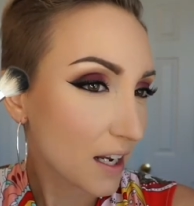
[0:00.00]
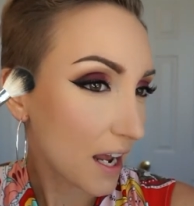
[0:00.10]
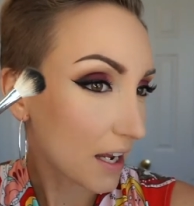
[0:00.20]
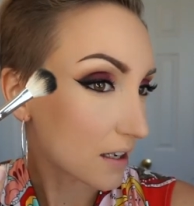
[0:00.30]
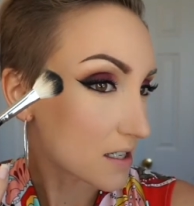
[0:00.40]

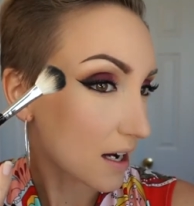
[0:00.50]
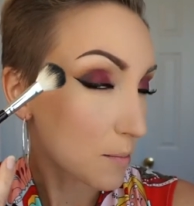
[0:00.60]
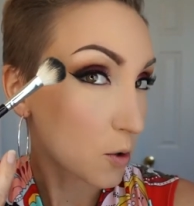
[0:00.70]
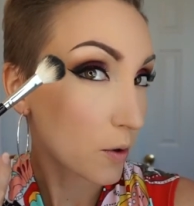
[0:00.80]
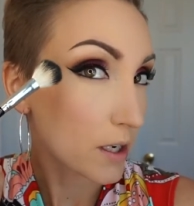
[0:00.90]
And
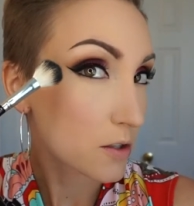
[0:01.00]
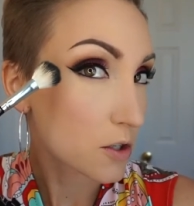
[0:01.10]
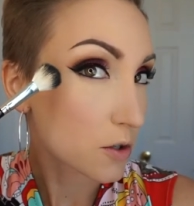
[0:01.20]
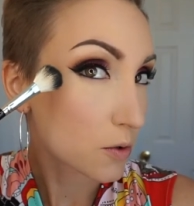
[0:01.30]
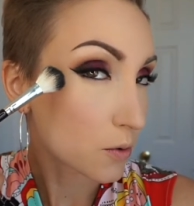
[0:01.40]
I'm going
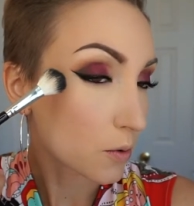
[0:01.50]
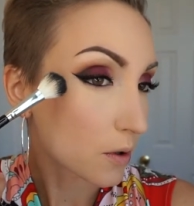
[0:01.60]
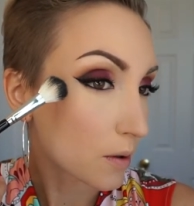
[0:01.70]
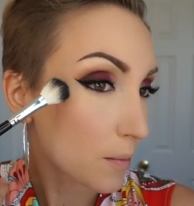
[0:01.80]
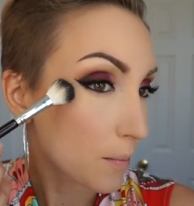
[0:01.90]

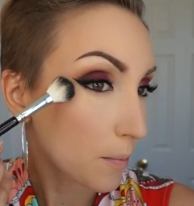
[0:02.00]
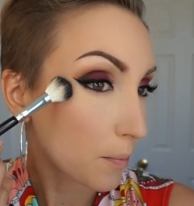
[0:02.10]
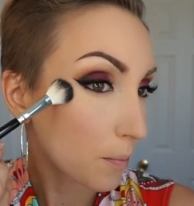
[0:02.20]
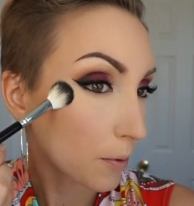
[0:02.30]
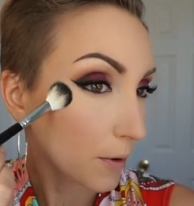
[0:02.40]
to
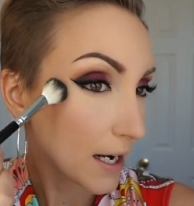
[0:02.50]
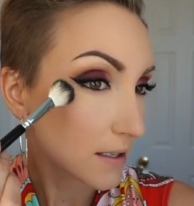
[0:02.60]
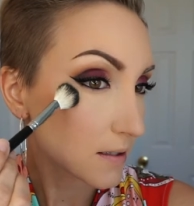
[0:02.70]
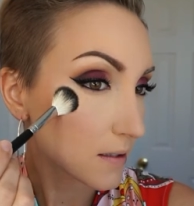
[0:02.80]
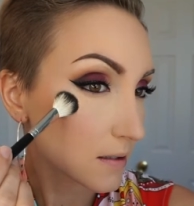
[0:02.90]

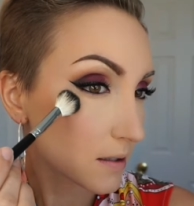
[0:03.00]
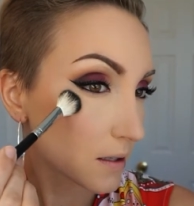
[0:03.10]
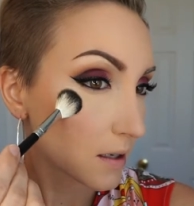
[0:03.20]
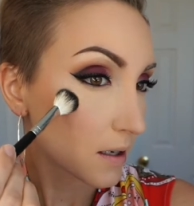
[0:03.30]
press